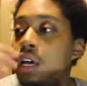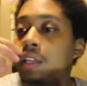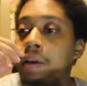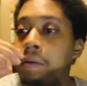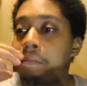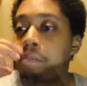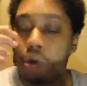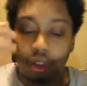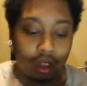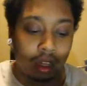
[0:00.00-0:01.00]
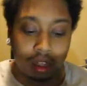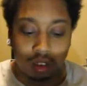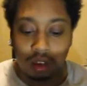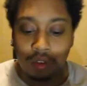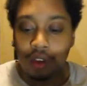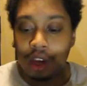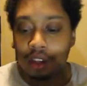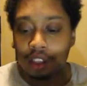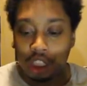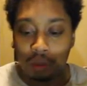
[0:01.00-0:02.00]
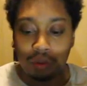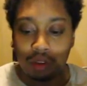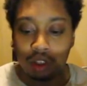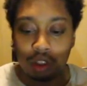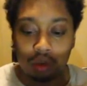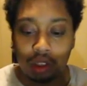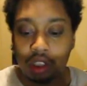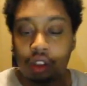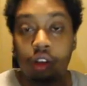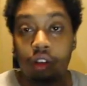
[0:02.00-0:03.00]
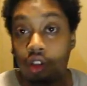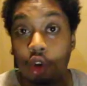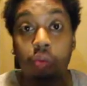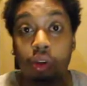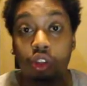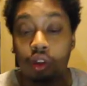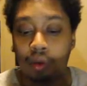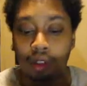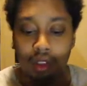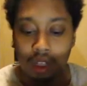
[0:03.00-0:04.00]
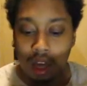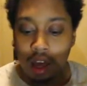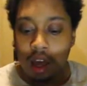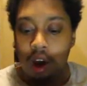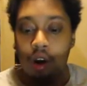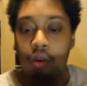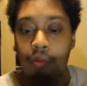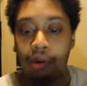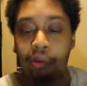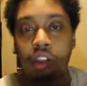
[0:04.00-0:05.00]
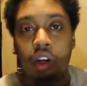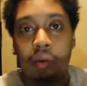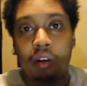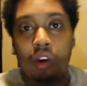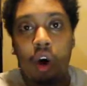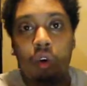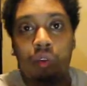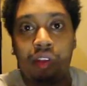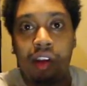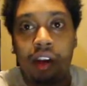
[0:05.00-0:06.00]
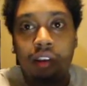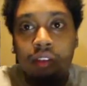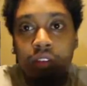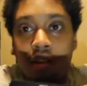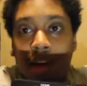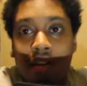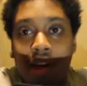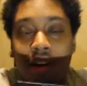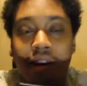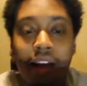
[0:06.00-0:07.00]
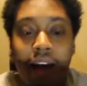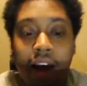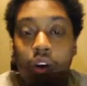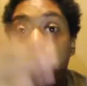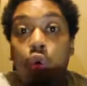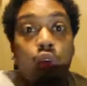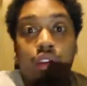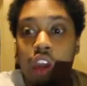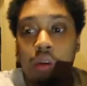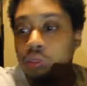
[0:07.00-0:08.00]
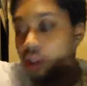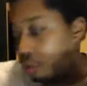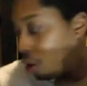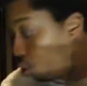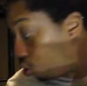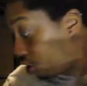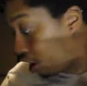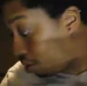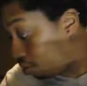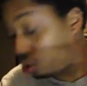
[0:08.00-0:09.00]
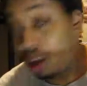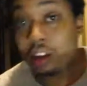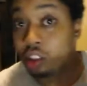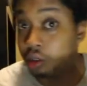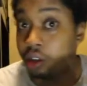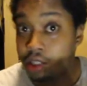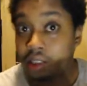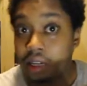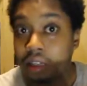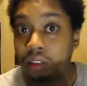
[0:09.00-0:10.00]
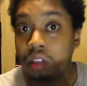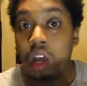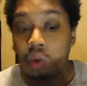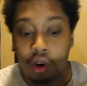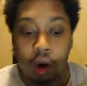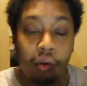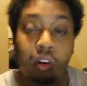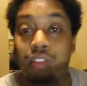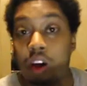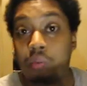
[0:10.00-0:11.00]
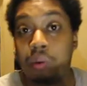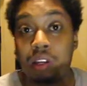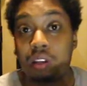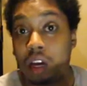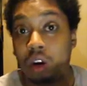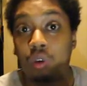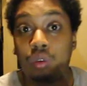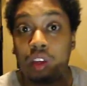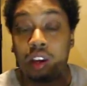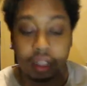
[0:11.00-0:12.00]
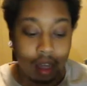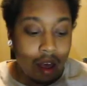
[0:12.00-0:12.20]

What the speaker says: Like if you get the cheaper versions, which is the non-modular ones, it will pretty much come out of a hole there, like that, and all the cables come out. All the cables I just listed out will come out of that hole there.